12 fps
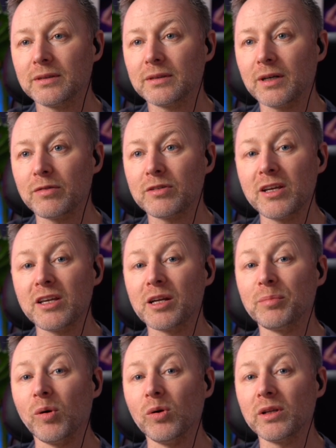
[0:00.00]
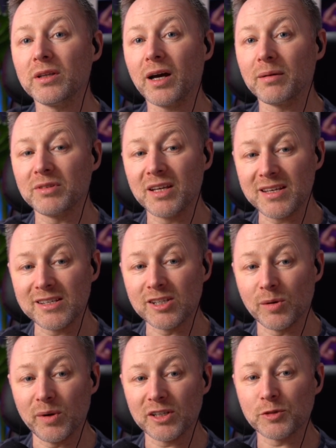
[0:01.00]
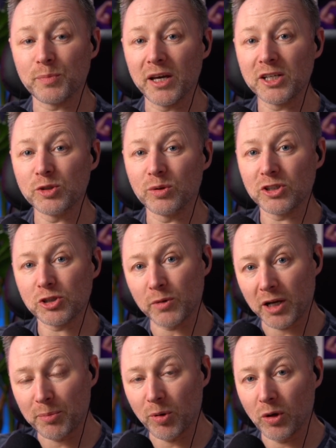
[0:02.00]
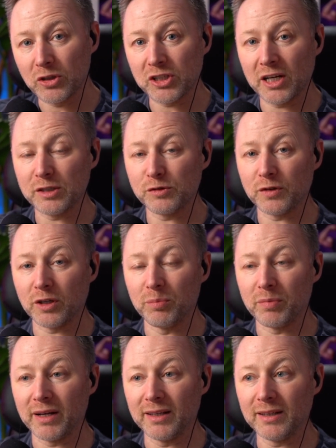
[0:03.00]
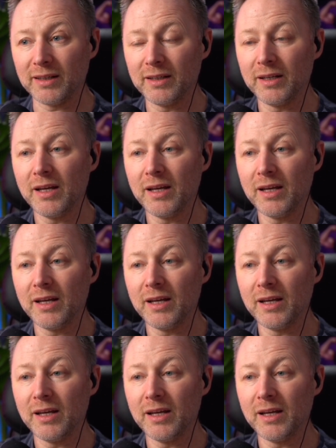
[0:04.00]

I've taken you to bowling. I'm taking you somewhere special. I just want to apologise for the umbrella.